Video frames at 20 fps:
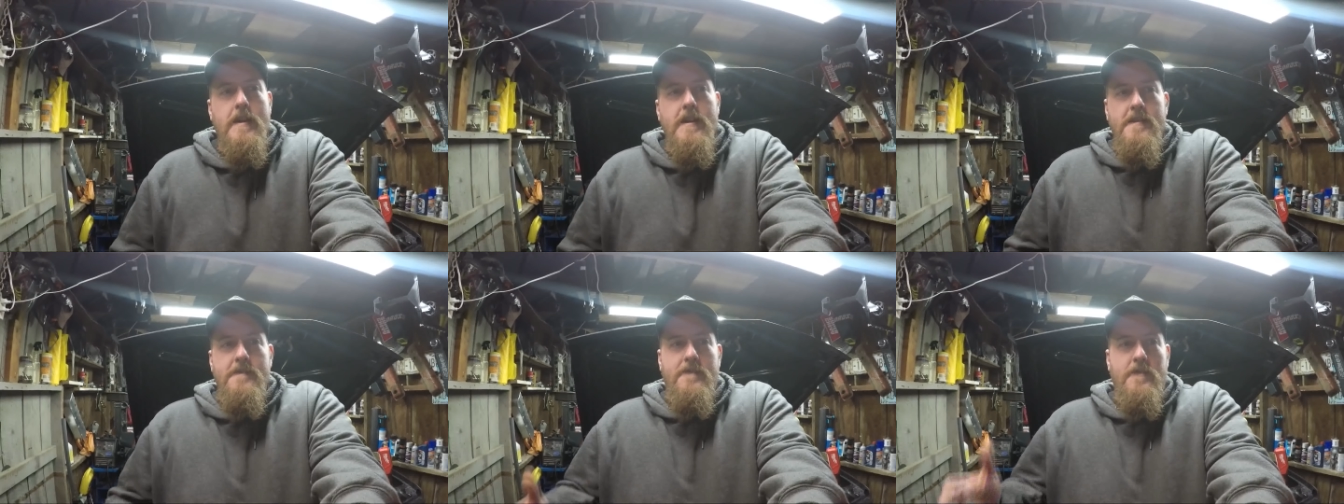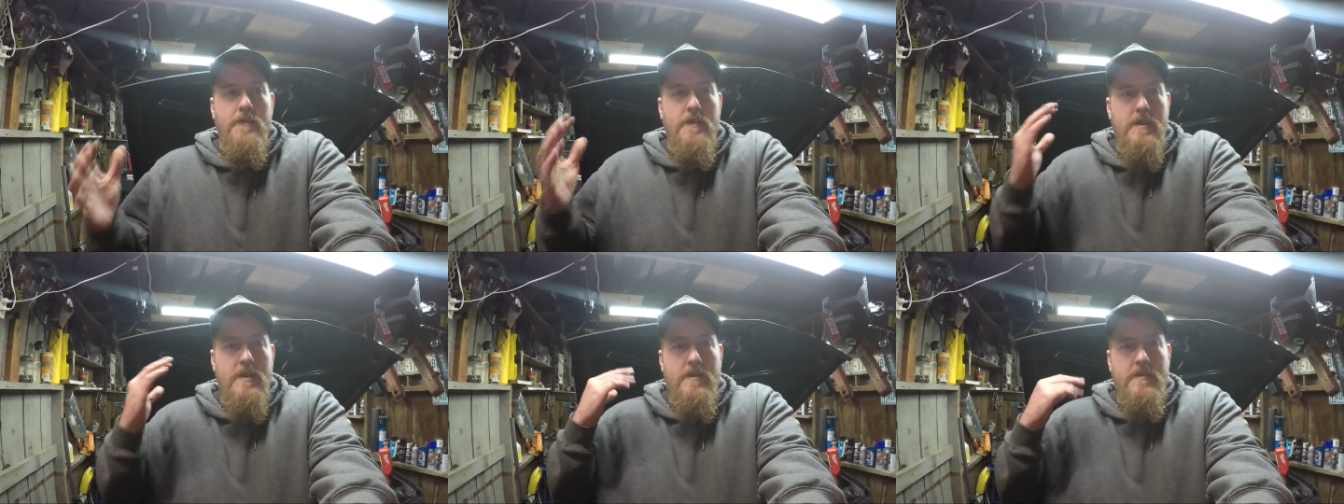
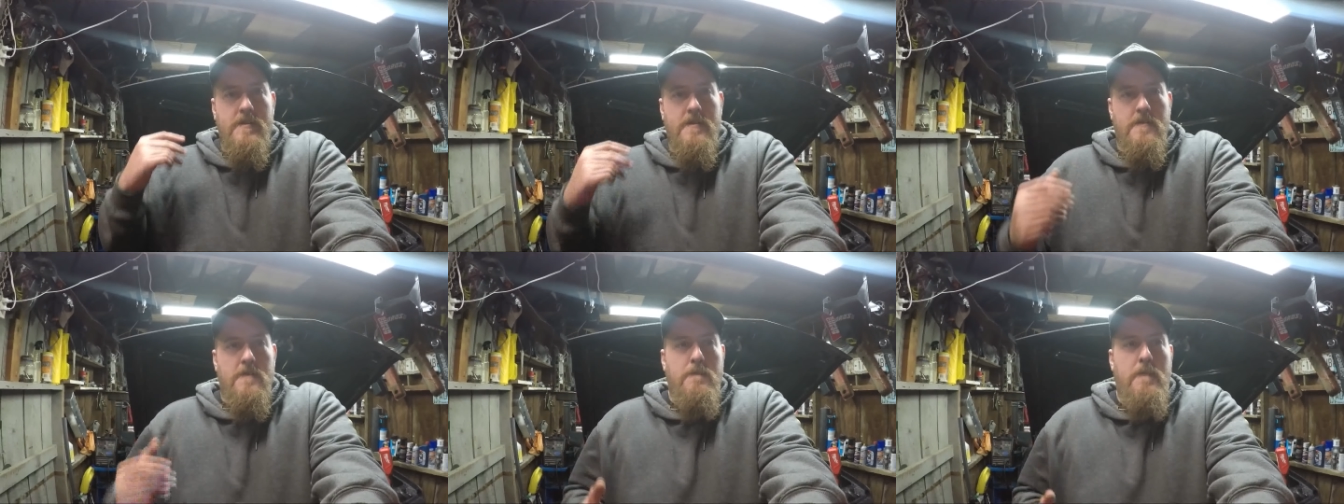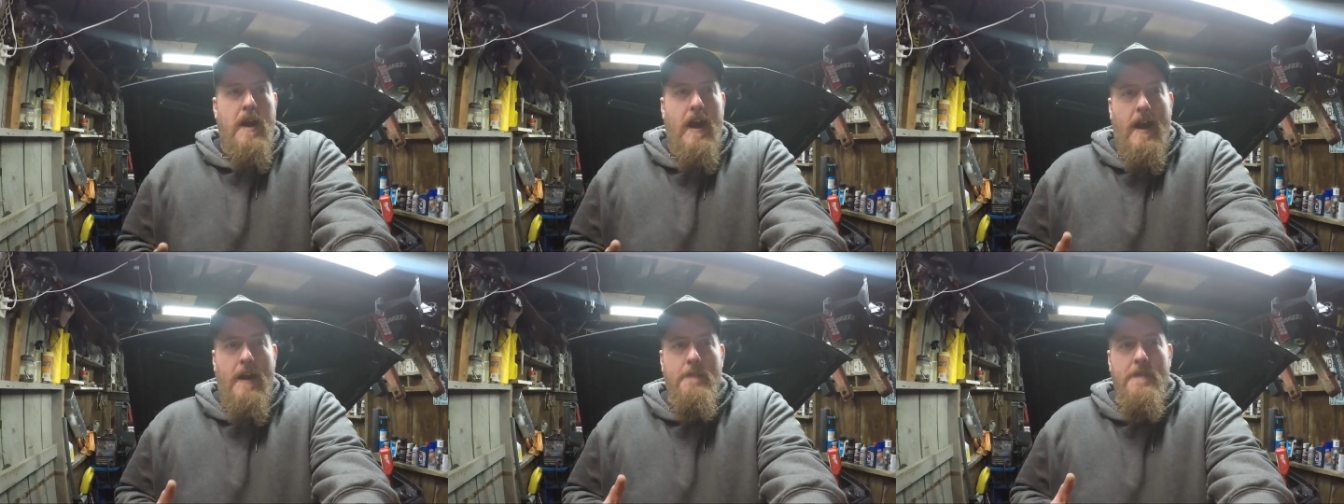before you know it, you're
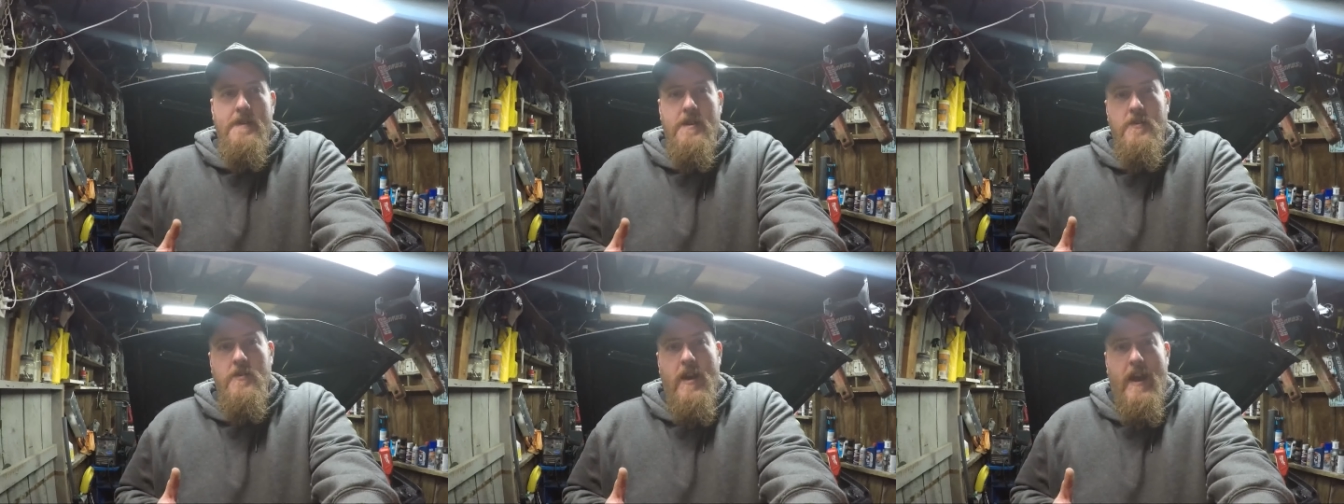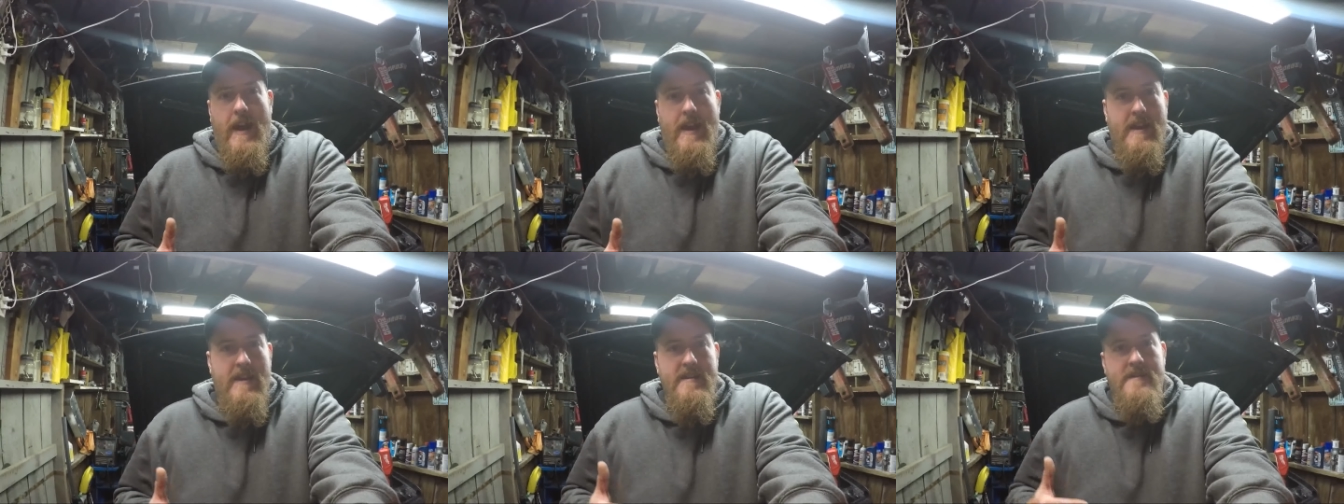popping,
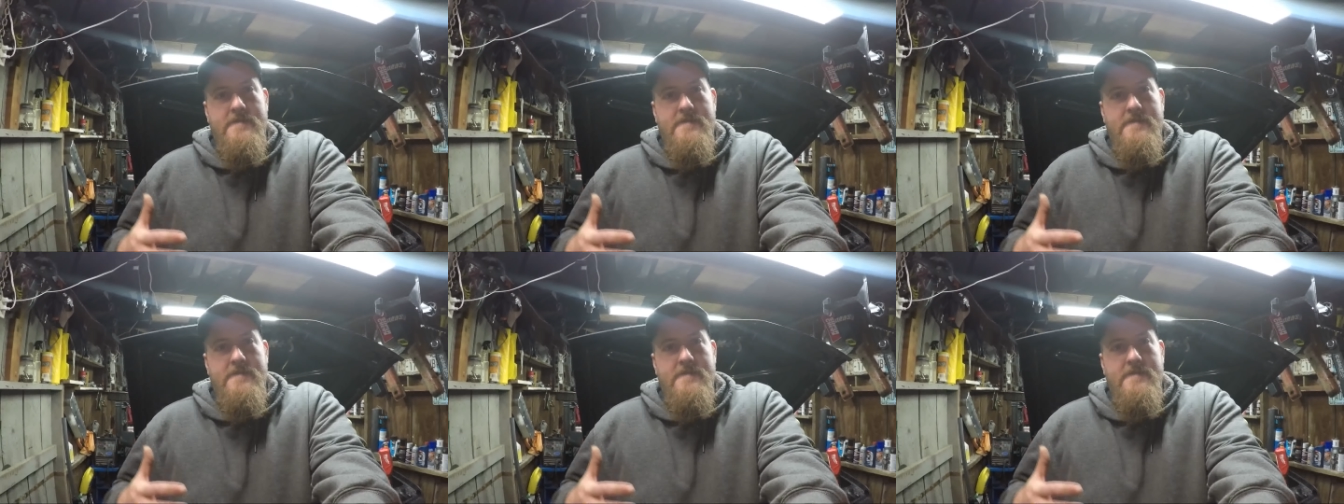cracking,